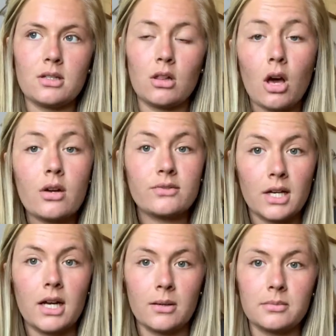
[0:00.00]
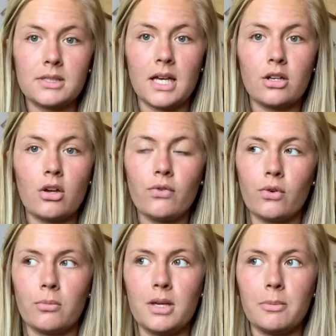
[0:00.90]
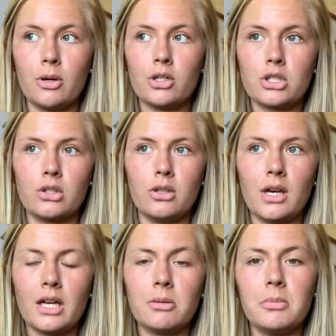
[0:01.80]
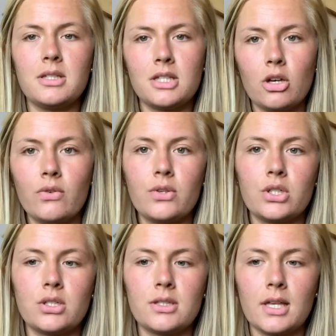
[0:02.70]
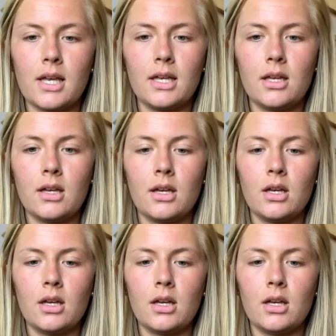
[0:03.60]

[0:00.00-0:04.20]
a lot of times, I know for me personally, I can be selfish and say,